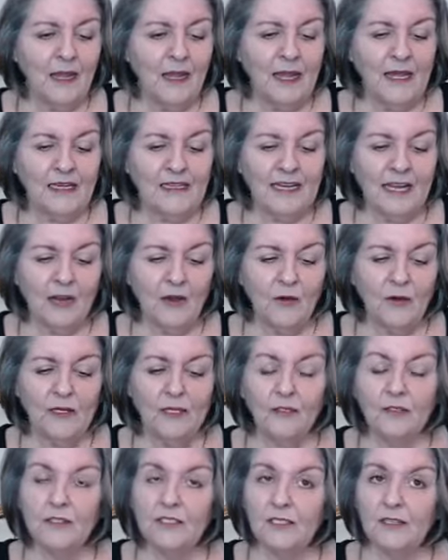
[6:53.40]
Now,
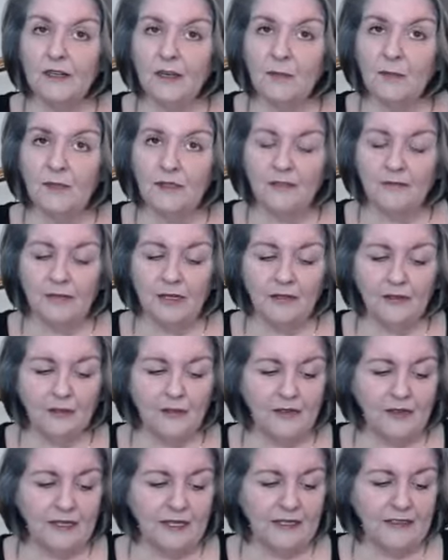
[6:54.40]
here's a couple of other
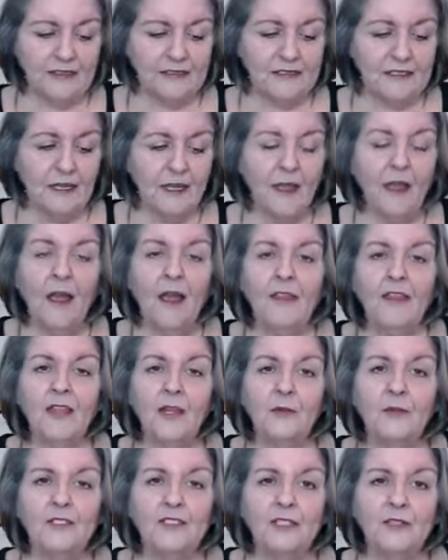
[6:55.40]
things. There
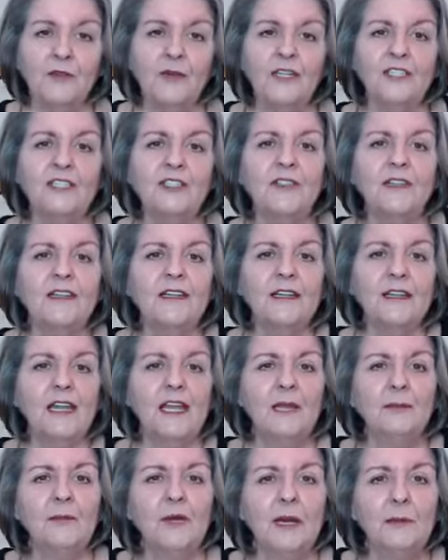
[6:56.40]
was a question that
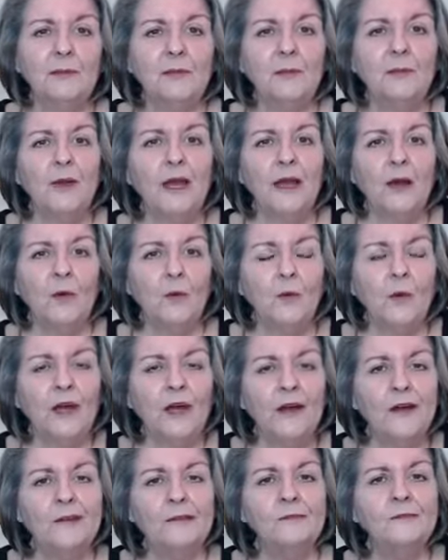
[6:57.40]
came up about,
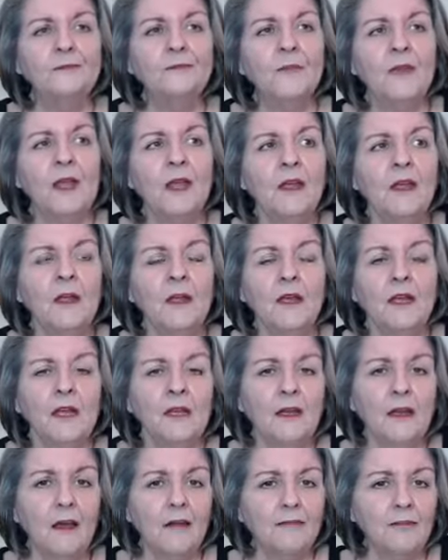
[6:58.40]
well,
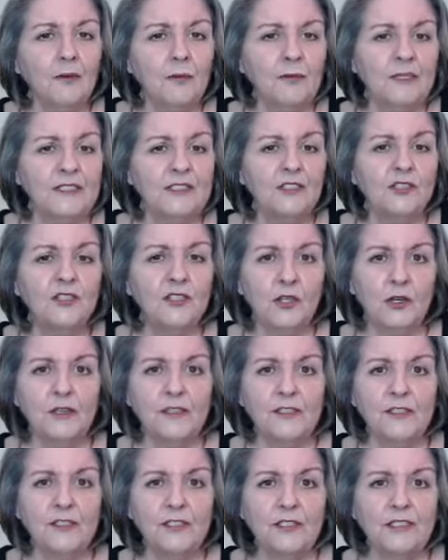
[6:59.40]
governments
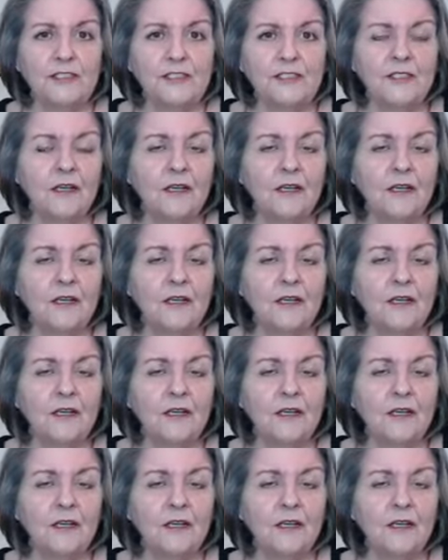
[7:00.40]
charge us a